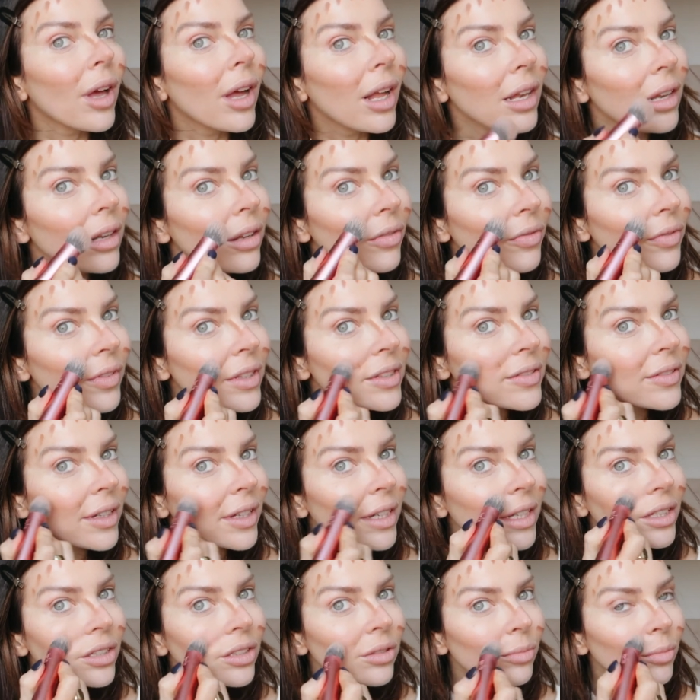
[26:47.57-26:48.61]
love this
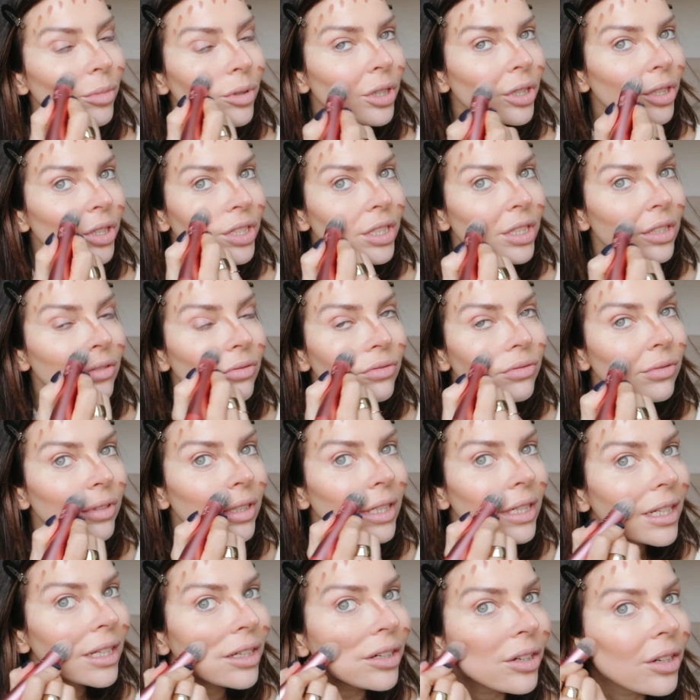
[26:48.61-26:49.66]
foundation brush, it's
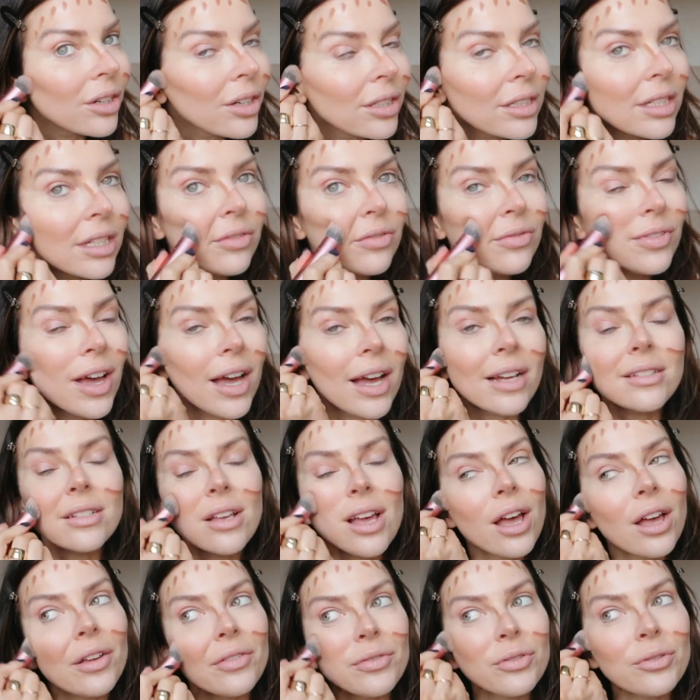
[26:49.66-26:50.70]
really good. In fact,
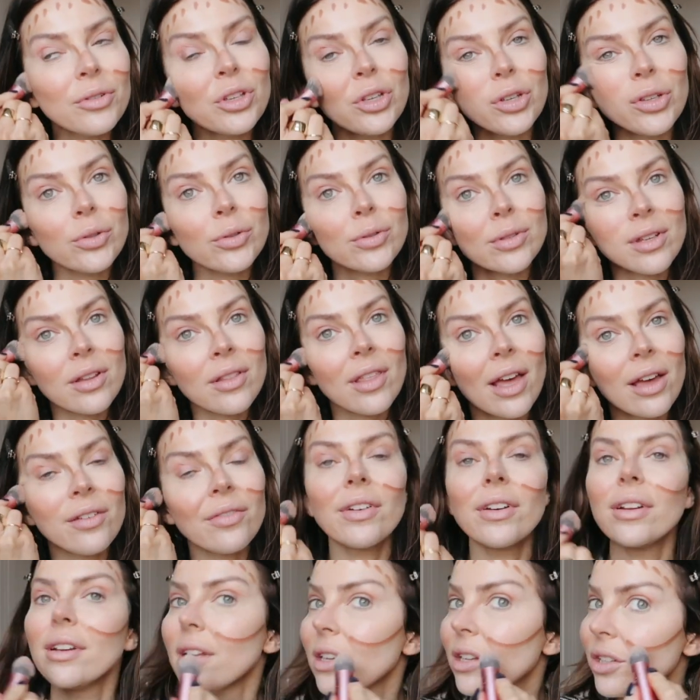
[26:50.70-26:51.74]
I've used their
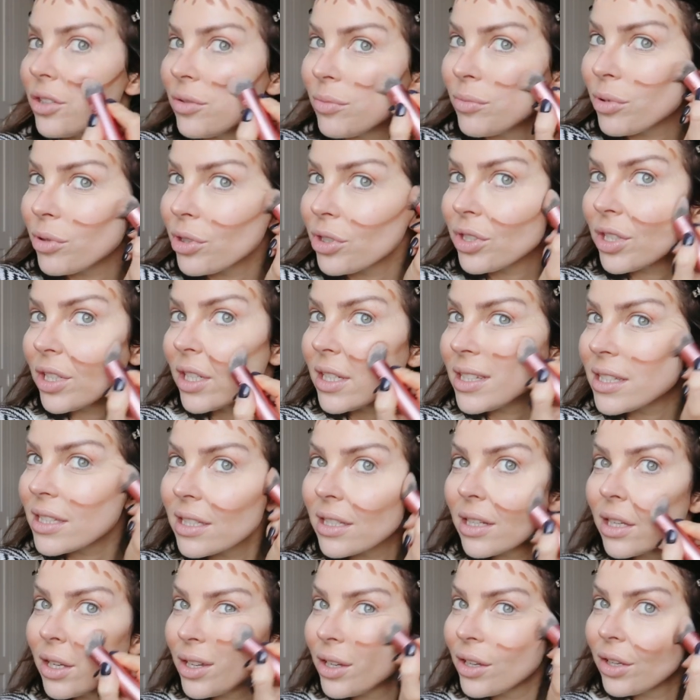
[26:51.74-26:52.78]
foundation brushes
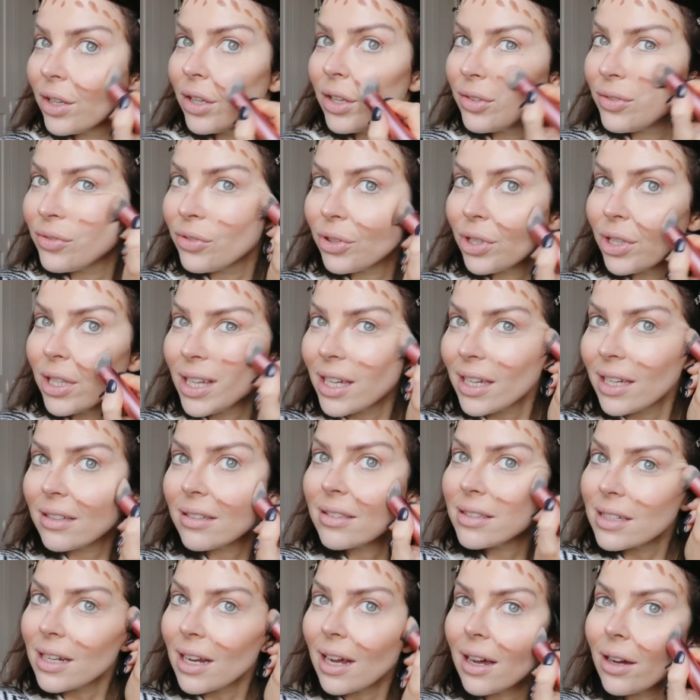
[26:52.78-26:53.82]
for
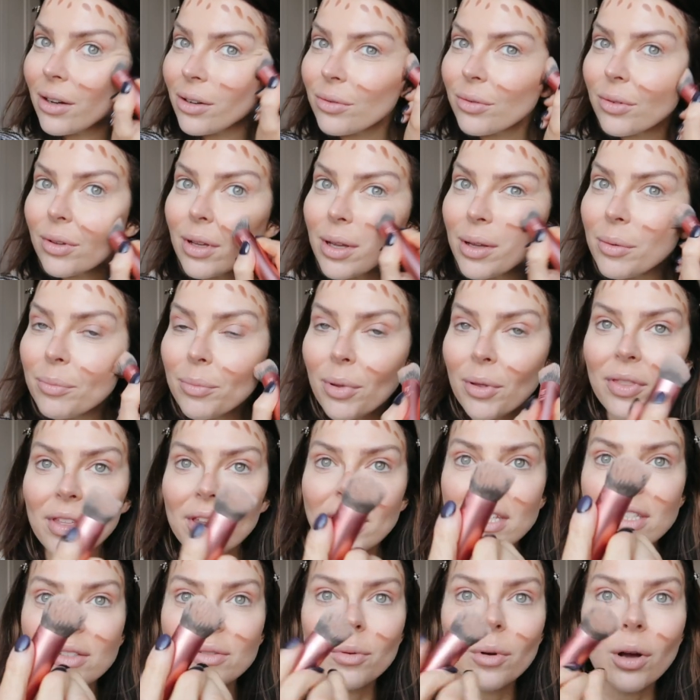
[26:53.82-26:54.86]
years now, but
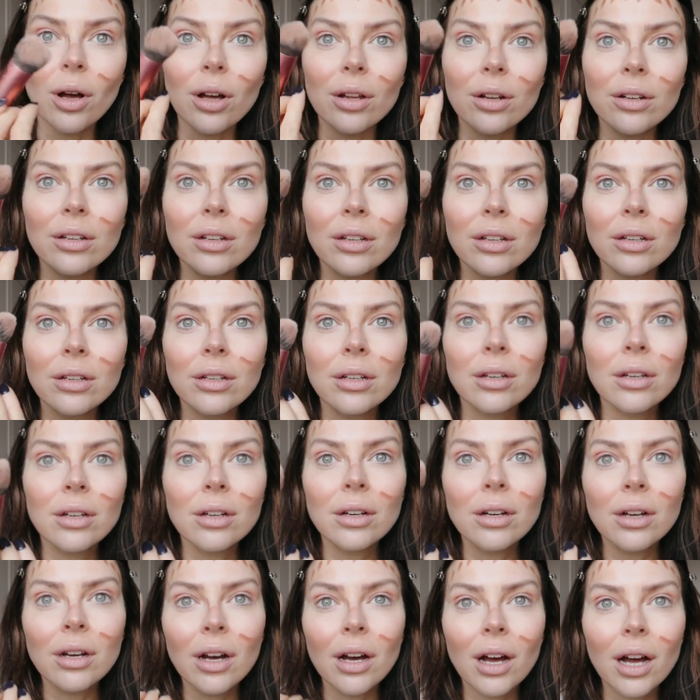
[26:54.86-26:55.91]
this one
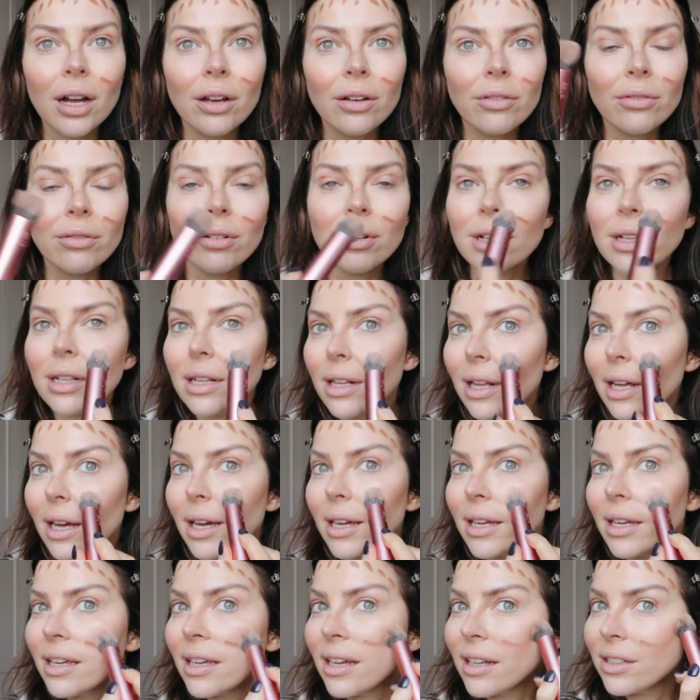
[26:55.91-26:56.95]
I really
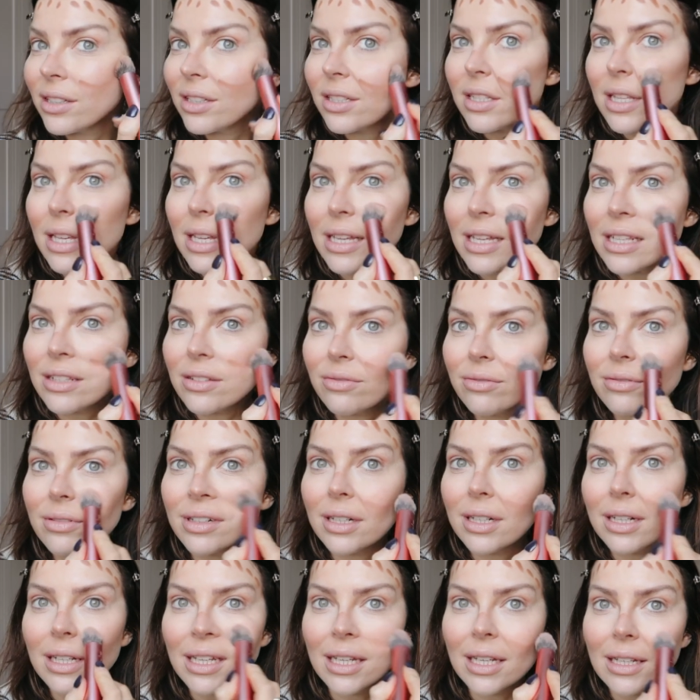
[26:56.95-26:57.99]
like. I just think it's
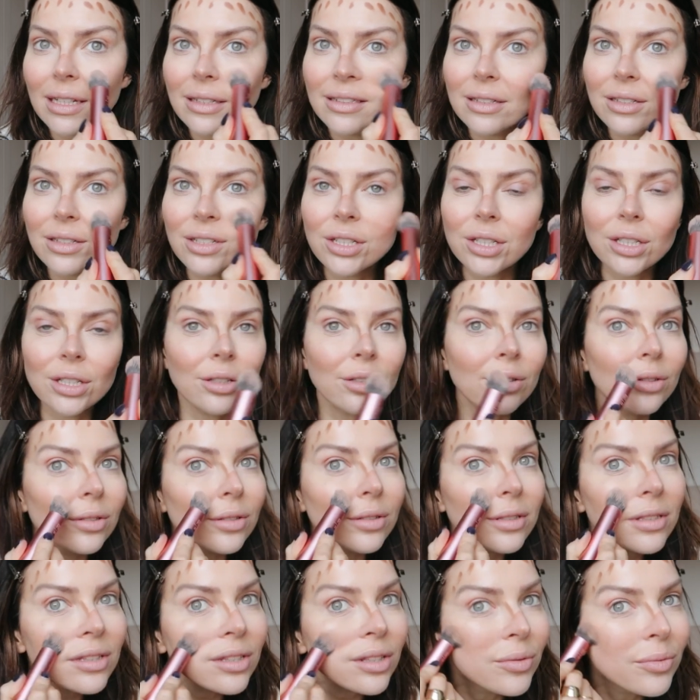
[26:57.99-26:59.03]
really easy to
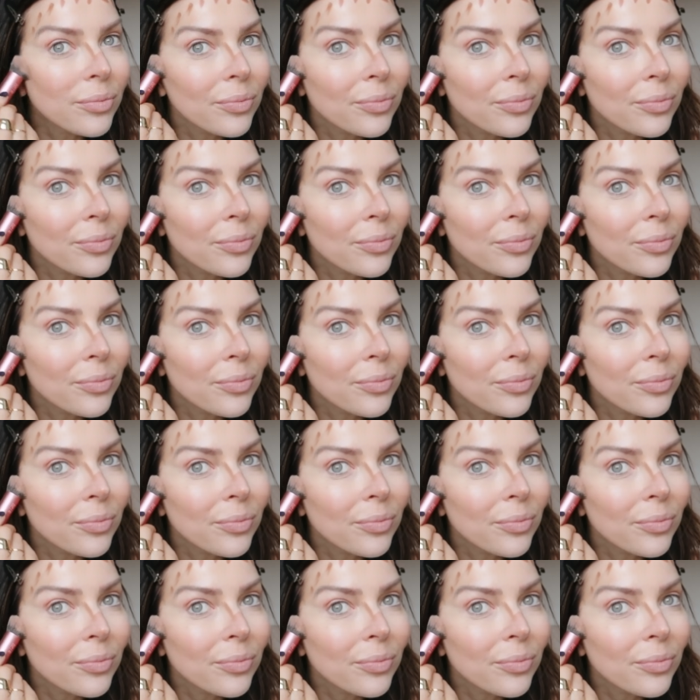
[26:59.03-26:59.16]
use.